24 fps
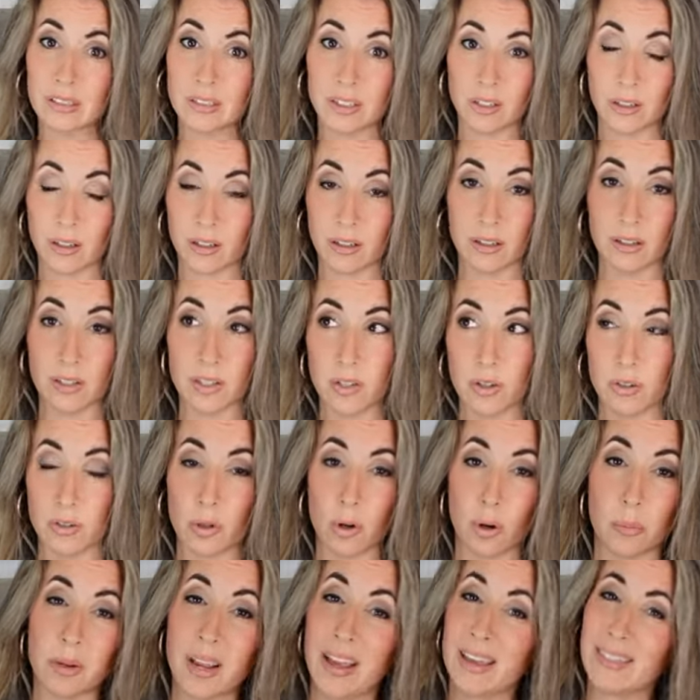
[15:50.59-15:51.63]
during a
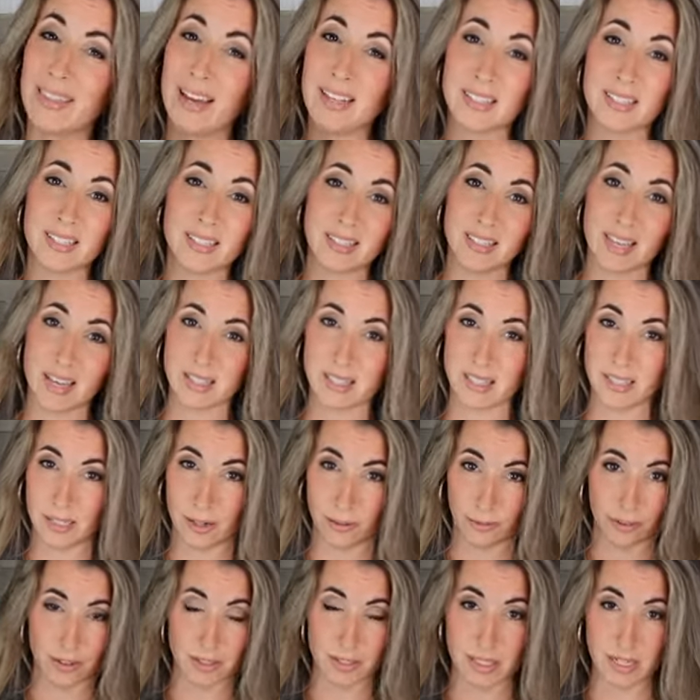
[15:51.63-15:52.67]
snowstorm okay that's that's a
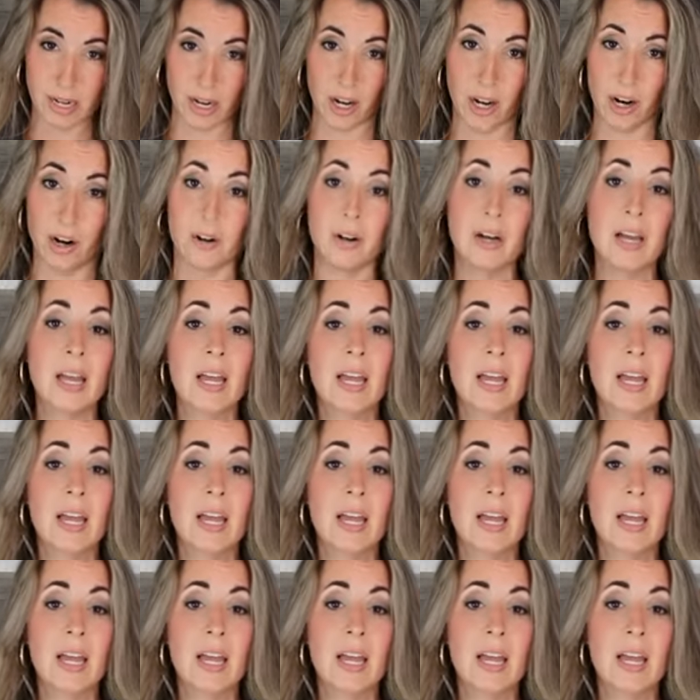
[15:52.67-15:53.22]
different scenario